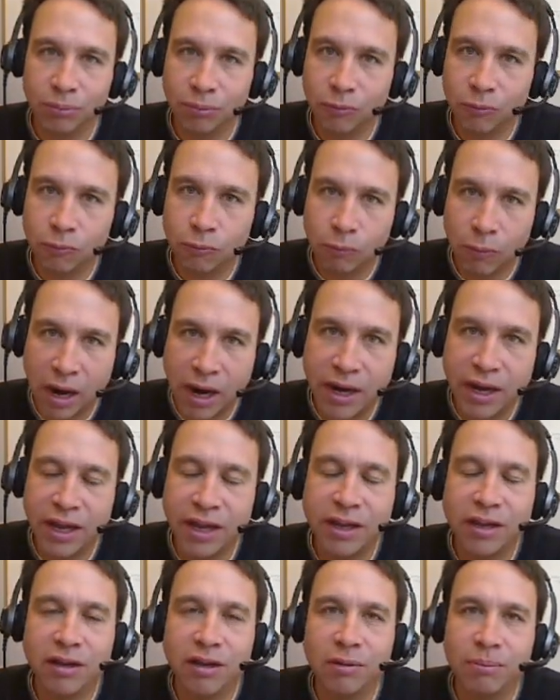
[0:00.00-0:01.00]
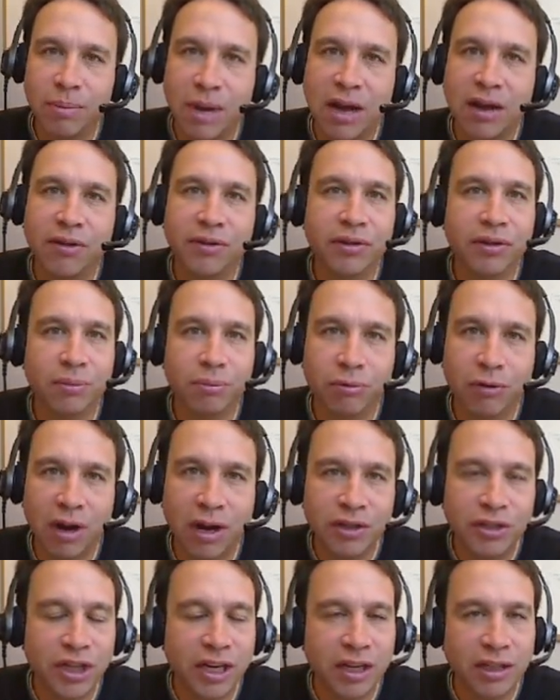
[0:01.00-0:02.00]
writing about the
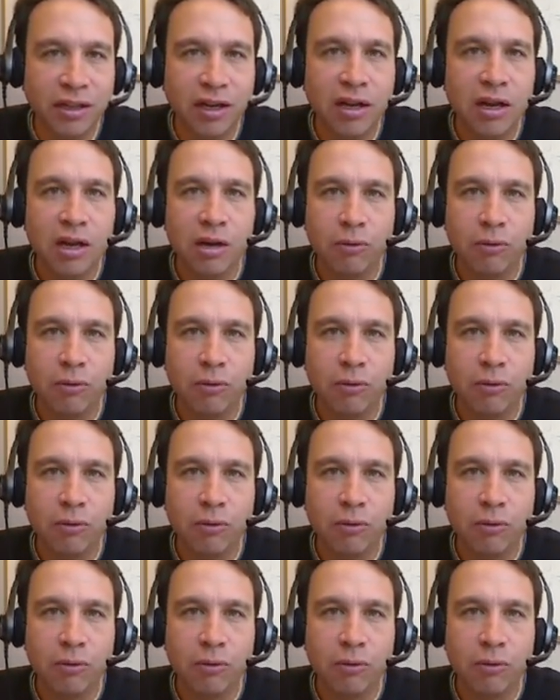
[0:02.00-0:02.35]
project,